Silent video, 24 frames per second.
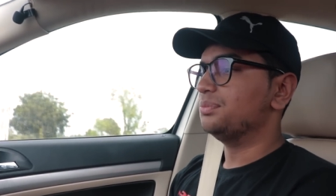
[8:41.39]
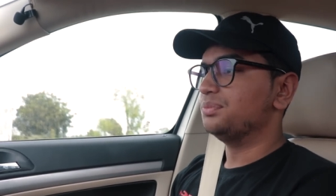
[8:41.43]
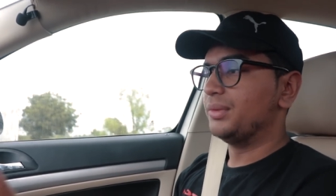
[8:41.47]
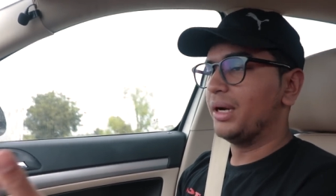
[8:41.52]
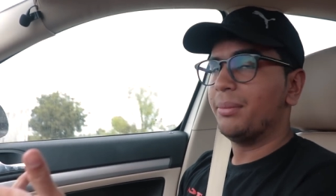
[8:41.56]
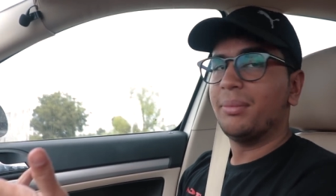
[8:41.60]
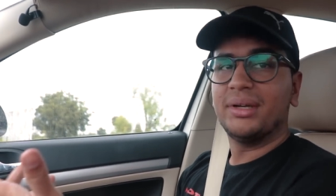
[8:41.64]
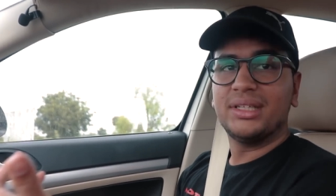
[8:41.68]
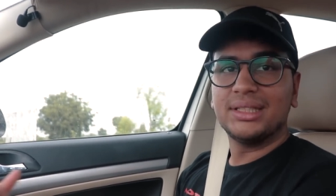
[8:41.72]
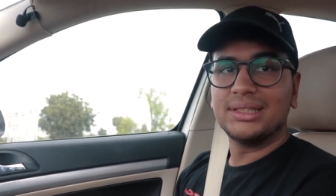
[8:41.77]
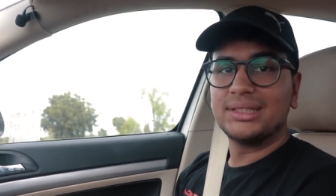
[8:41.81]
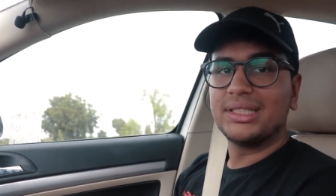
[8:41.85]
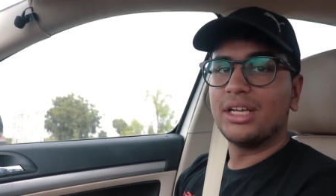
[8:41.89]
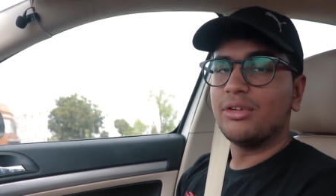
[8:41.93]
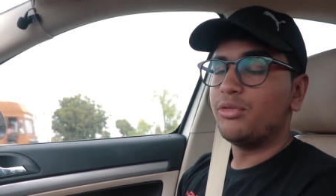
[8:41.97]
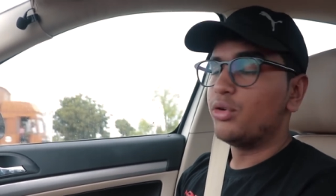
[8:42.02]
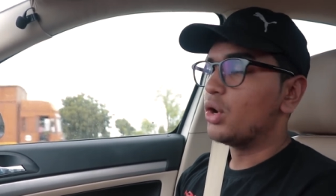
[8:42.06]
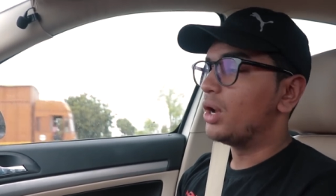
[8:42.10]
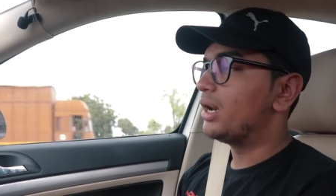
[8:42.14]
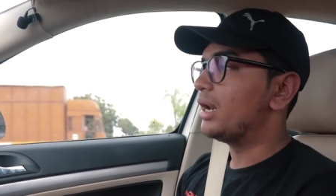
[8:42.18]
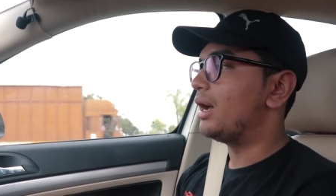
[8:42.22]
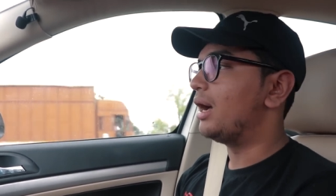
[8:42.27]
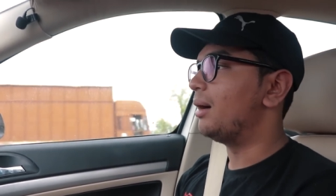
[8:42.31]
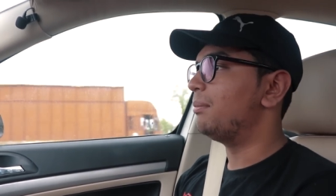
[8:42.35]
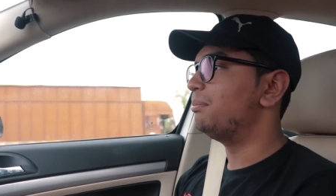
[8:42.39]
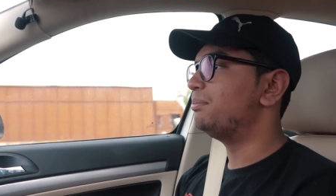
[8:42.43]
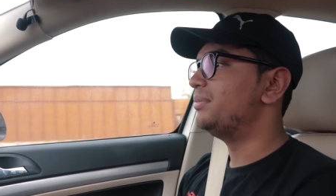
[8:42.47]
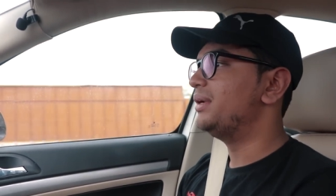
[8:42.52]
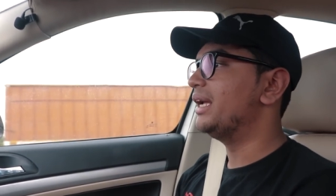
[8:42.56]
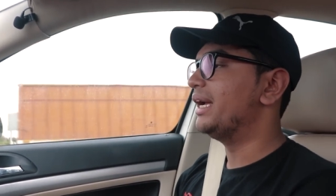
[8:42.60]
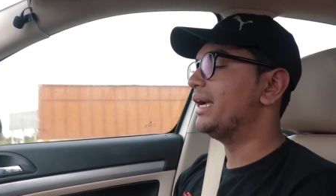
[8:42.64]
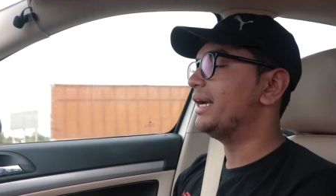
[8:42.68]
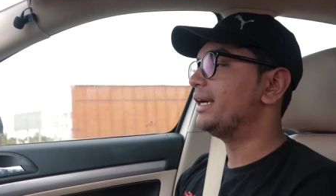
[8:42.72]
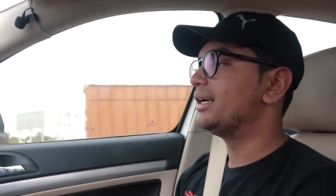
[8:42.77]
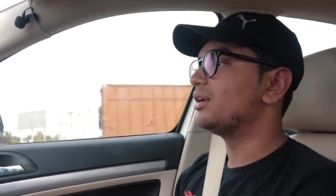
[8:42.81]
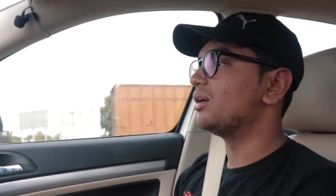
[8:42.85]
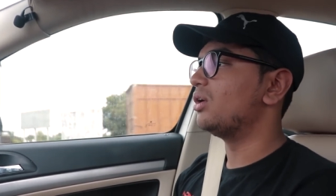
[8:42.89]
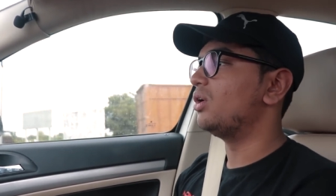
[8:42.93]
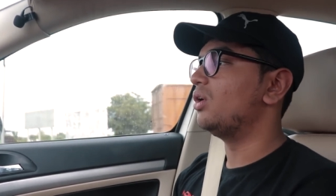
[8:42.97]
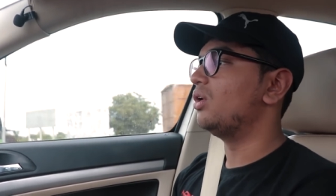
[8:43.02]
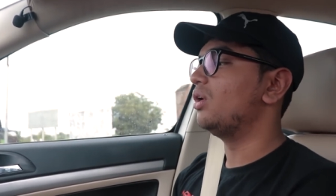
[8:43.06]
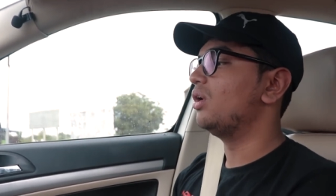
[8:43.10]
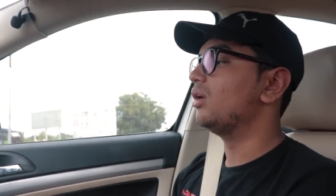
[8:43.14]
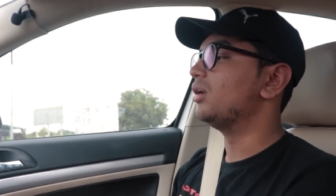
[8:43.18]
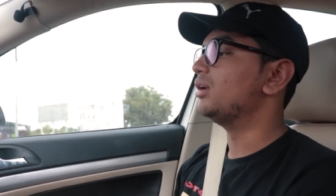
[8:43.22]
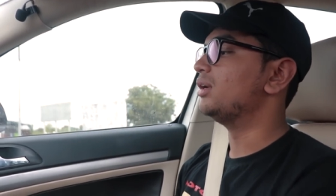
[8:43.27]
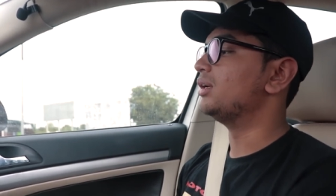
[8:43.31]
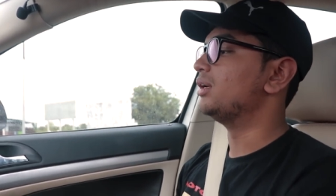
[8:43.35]
Let me just give you an update
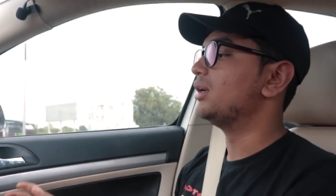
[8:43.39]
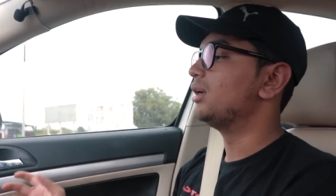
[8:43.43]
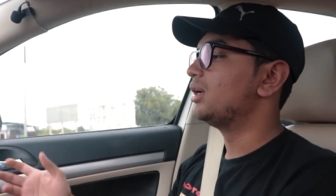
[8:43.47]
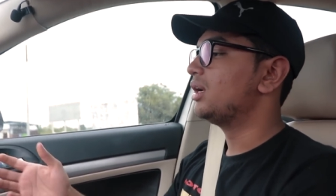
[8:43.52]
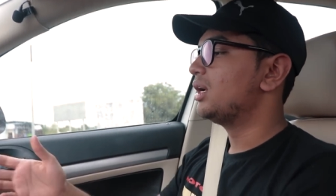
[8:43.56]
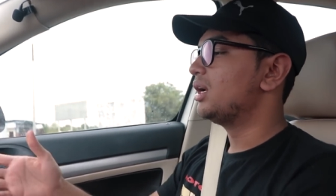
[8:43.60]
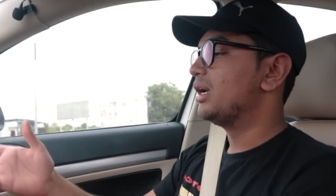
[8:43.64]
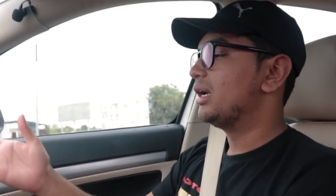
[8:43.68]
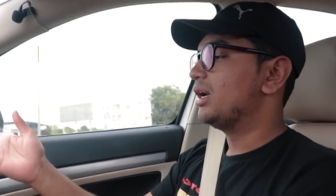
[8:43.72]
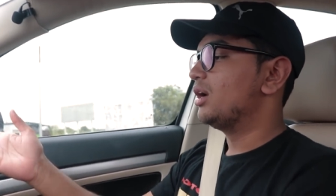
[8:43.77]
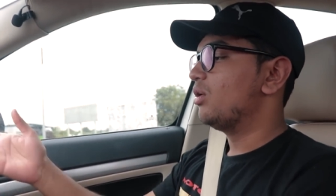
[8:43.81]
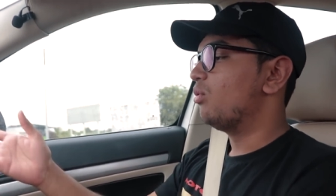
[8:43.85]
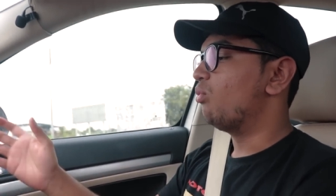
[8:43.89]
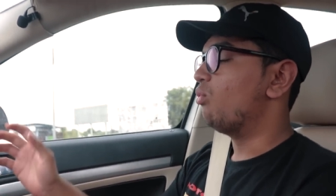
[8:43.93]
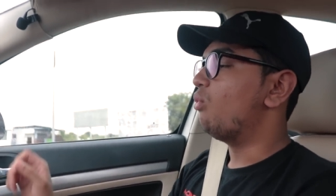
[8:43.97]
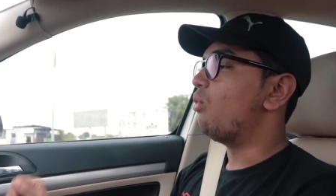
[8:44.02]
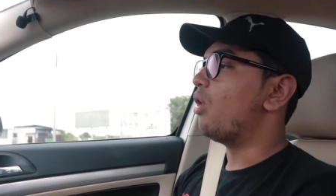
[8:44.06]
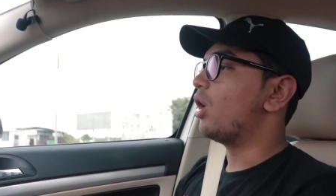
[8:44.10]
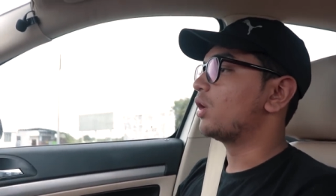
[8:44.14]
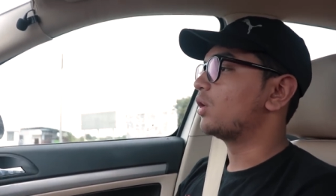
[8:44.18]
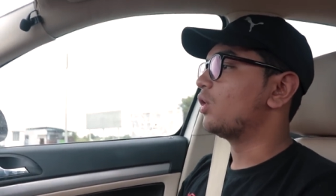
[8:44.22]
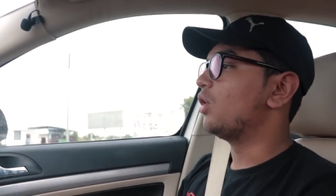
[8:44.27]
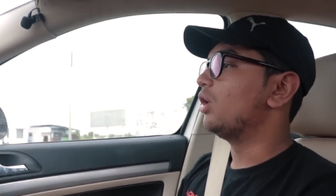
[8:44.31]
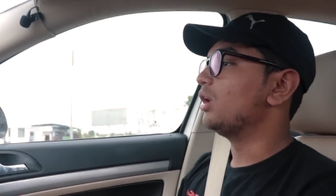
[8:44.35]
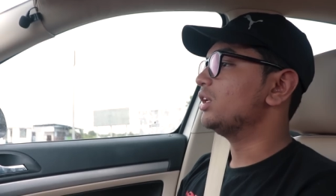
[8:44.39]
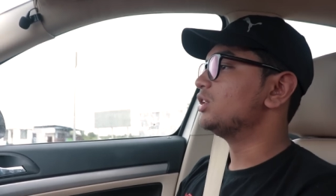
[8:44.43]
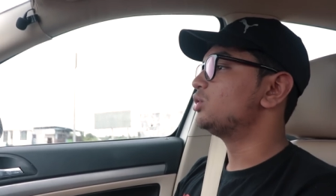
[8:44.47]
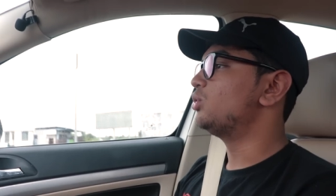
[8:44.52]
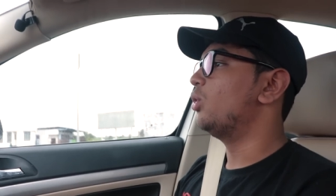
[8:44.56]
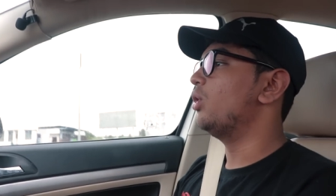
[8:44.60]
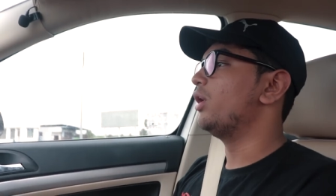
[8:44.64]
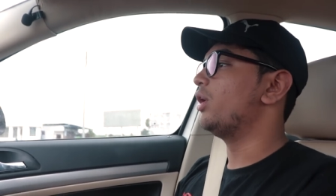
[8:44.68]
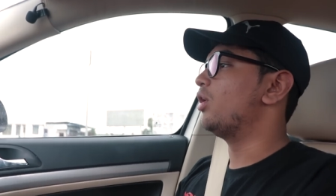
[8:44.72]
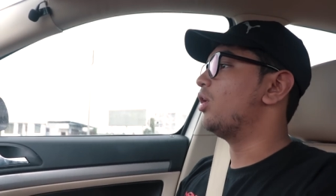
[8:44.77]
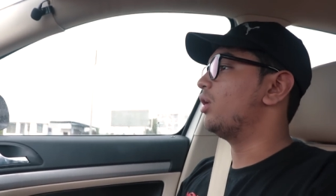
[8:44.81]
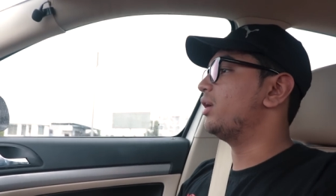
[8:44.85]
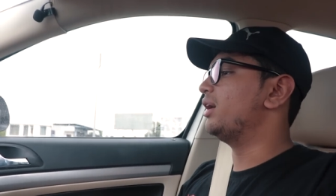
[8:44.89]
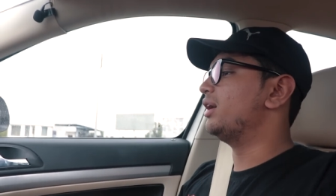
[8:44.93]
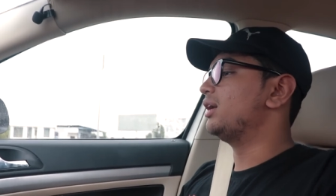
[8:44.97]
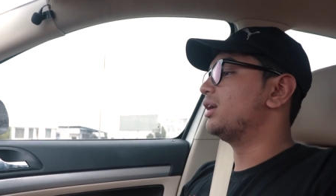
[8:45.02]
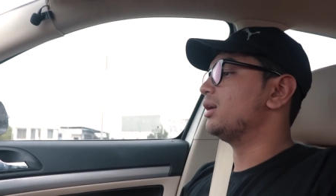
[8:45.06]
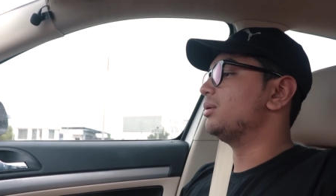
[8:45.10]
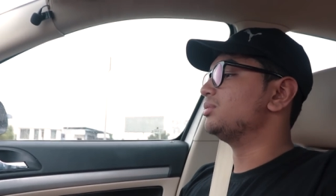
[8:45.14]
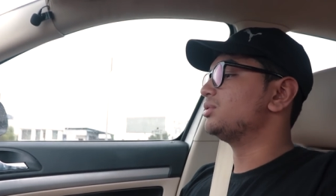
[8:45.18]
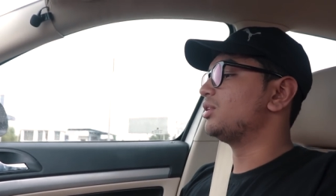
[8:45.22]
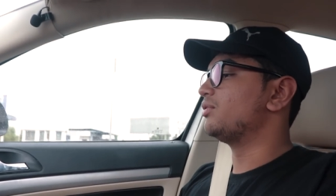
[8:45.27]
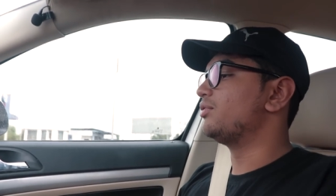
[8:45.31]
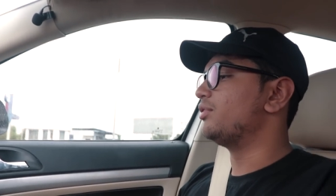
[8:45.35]
on what all is going on in
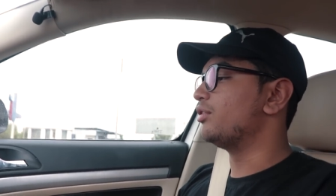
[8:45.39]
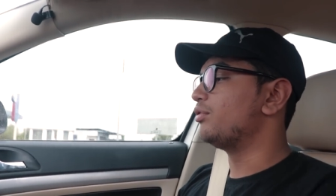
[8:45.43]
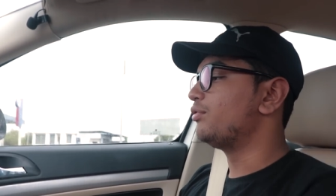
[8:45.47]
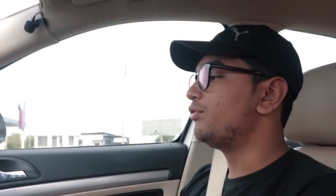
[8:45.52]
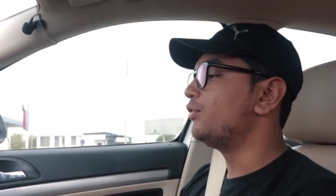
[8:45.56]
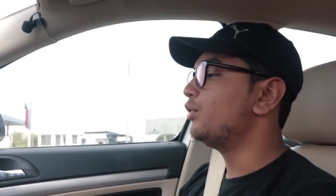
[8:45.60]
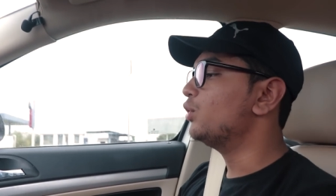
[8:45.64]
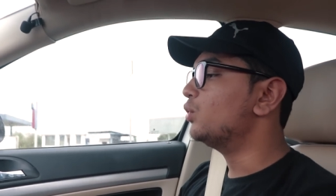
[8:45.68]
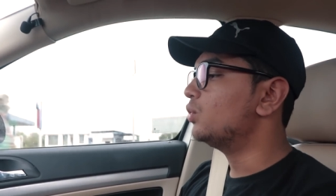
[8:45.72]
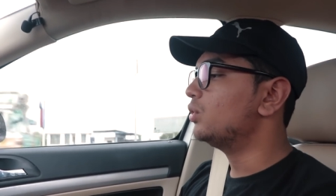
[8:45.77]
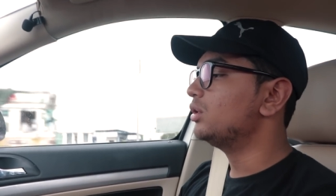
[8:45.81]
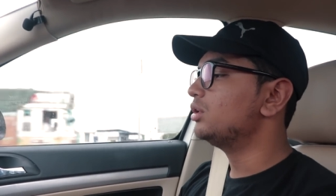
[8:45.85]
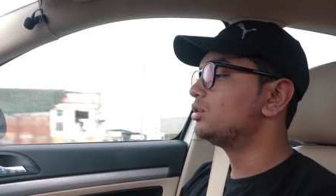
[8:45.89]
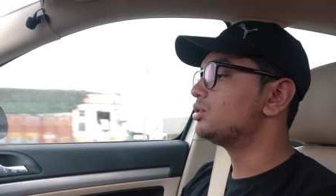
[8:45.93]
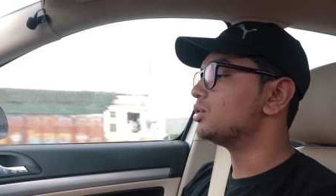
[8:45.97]
terms of the fuel.